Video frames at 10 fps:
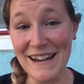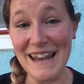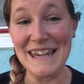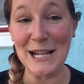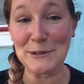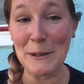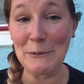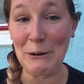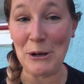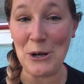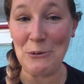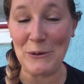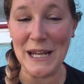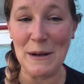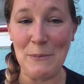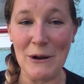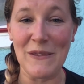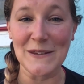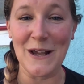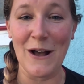Next week, we're going to read a book
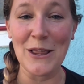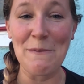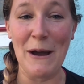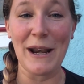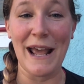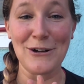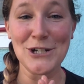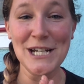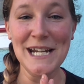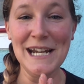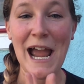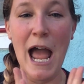that's all about energy,